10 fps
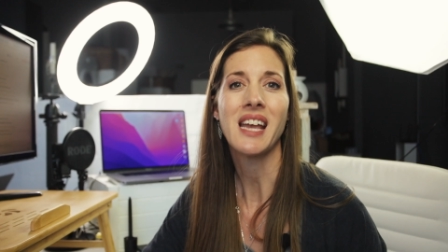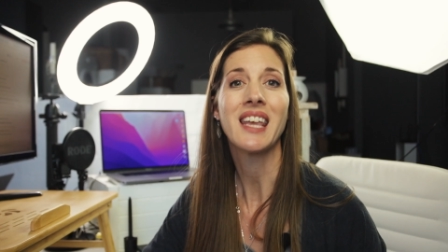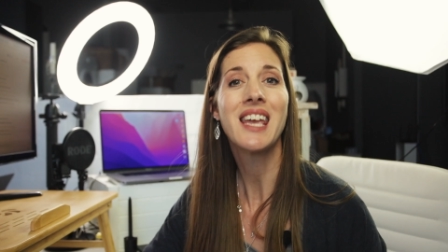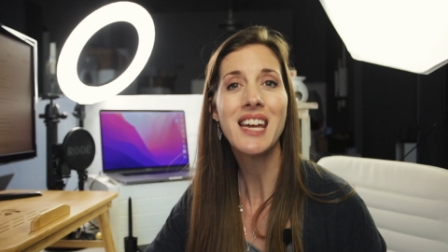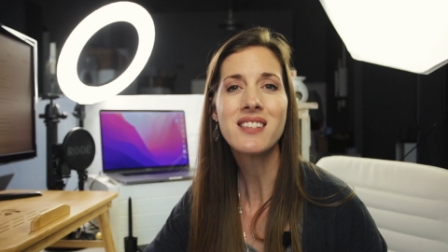
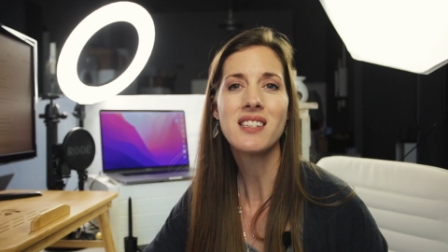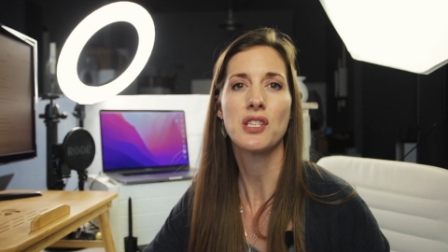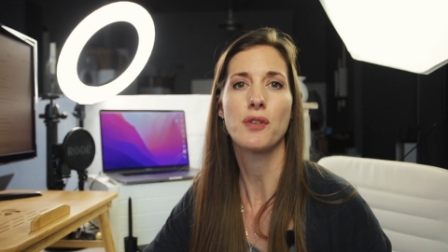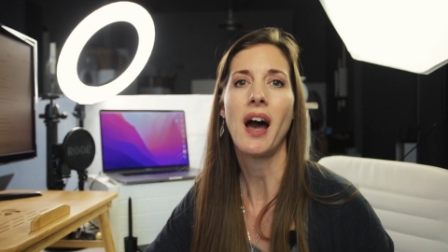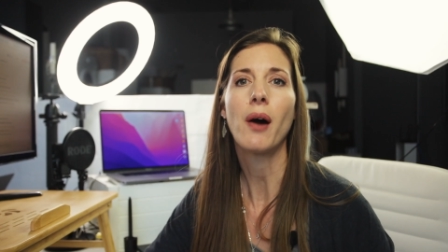and get a
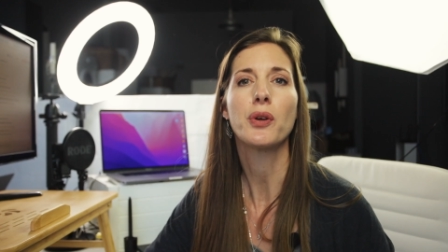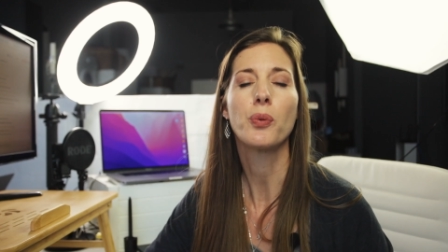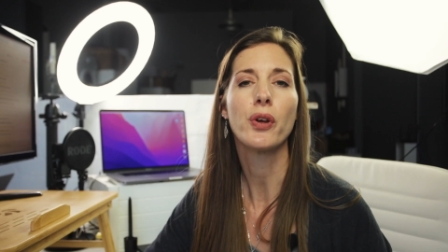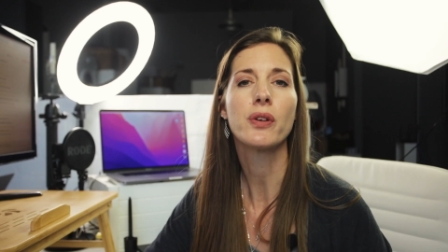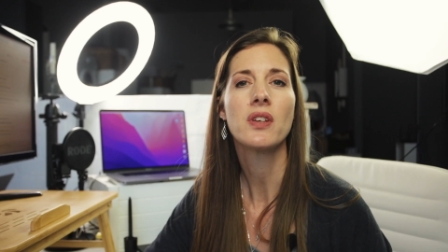sense of how it
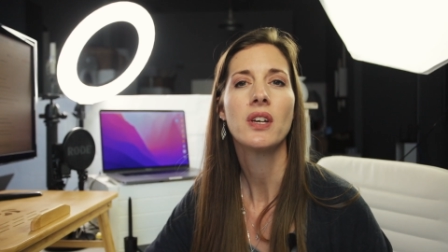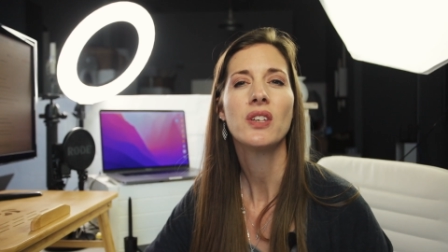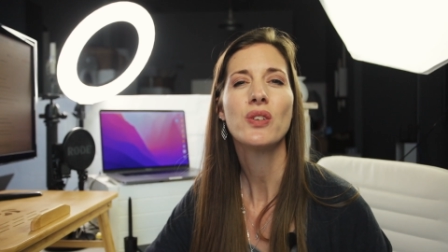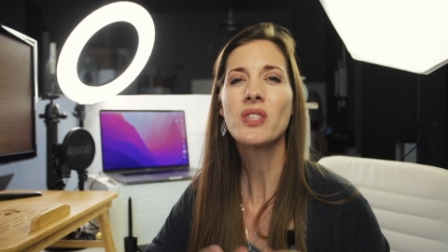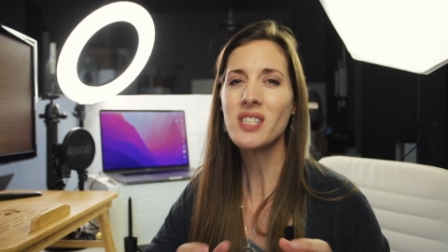works,
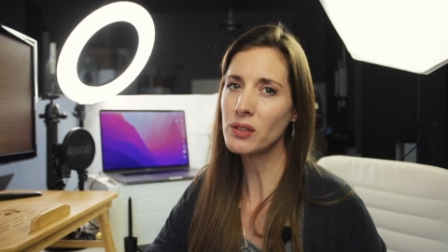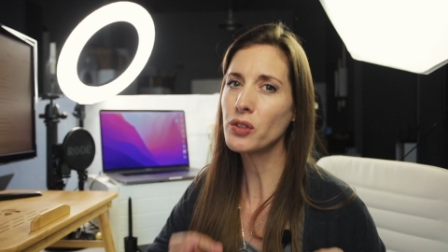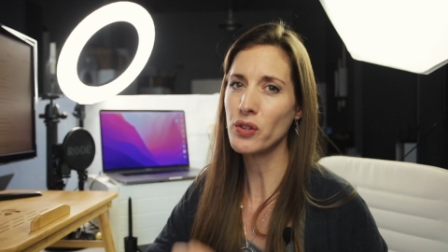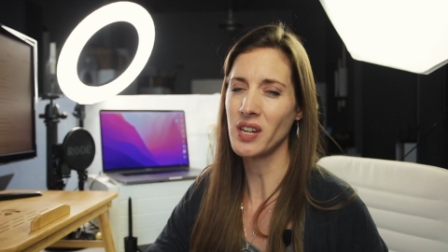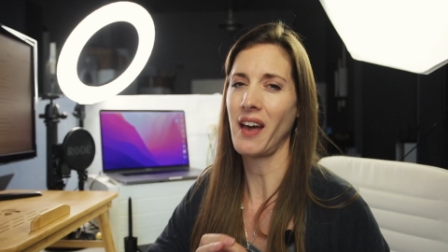you still
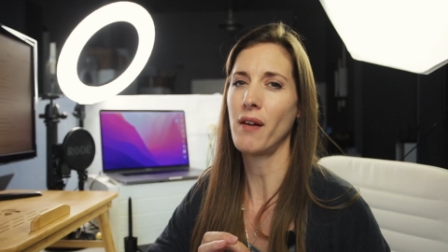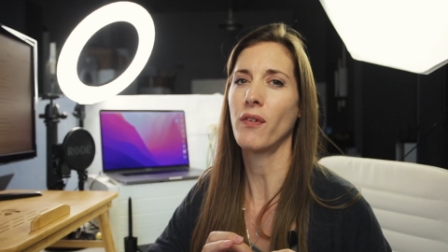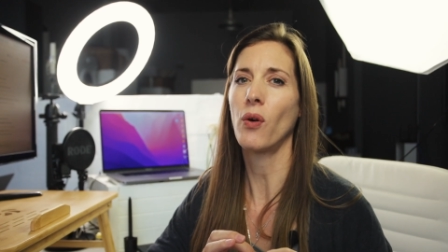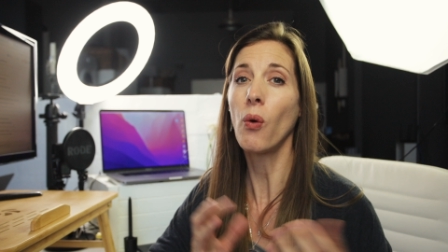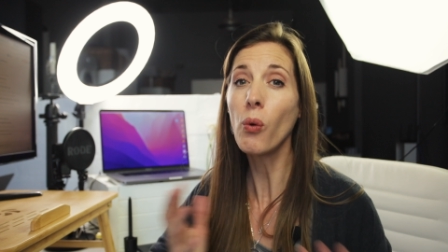don't have
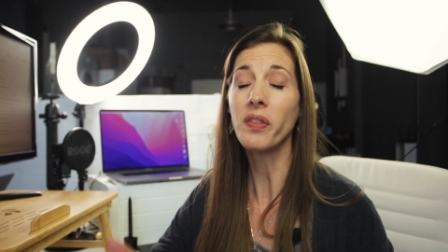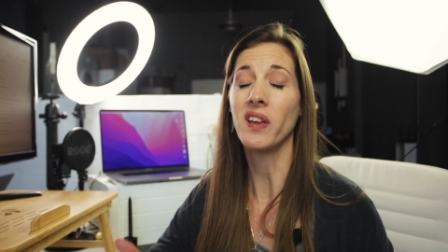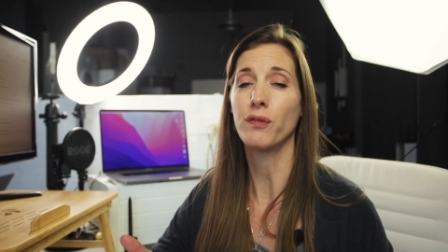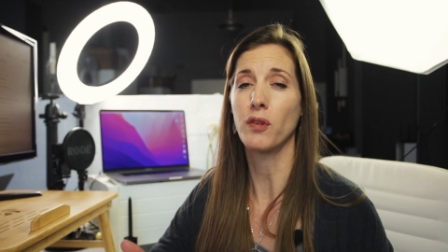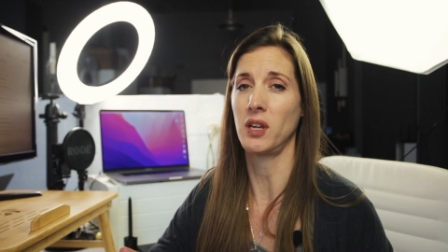all the
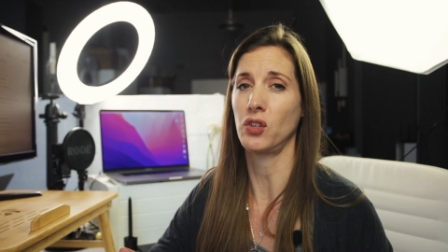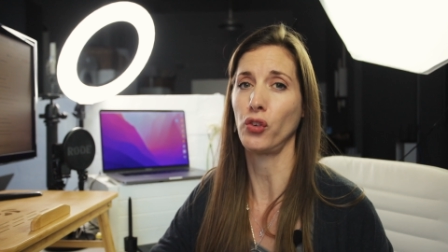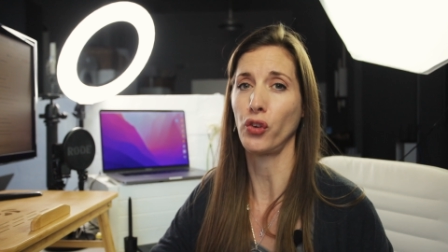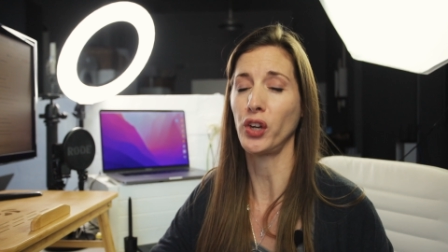information you